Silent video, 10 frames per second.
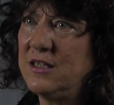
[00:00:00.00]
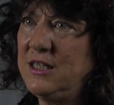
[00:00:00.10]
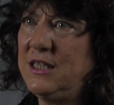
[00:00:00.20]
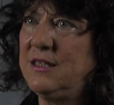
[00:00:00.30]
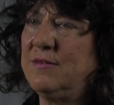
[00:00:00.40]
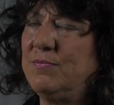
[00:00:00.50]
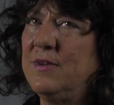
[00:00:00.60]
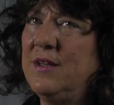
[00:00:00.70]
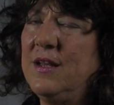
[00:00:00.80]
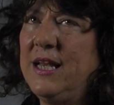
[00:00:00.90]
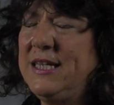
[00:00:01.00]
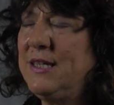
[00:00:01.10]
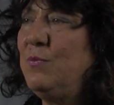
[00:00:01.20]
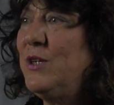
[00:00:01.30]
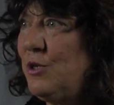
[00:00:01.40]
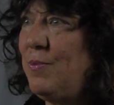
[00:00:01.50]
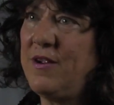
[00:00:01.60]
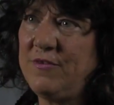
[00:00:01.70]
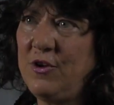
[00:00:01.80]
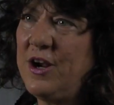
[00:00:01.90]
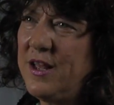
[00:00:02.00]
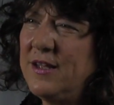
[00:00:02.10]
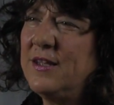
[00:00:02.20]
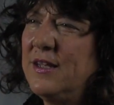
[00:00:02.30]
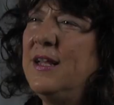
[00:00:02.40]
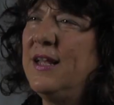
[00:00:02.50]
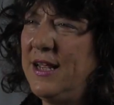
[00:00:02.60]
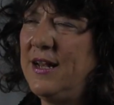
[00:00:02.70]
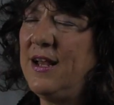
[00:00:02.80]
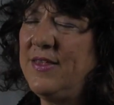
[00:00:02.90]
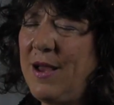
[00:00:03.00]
It's it's in Winter Park, Florida, and uh,